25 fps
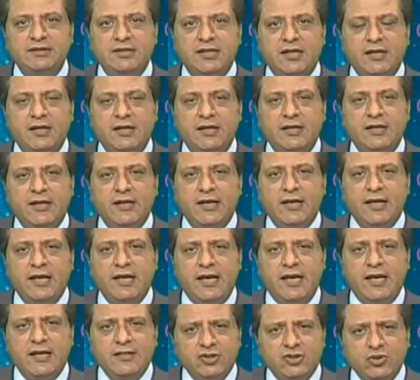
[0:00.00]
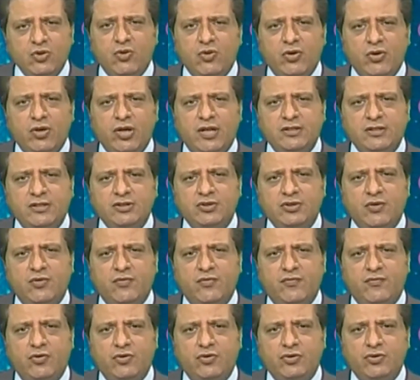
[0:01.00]
NASA, and so on
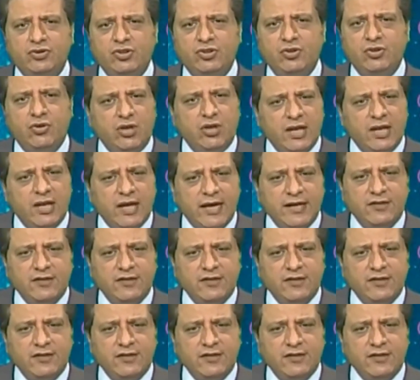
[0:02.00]
and so forth.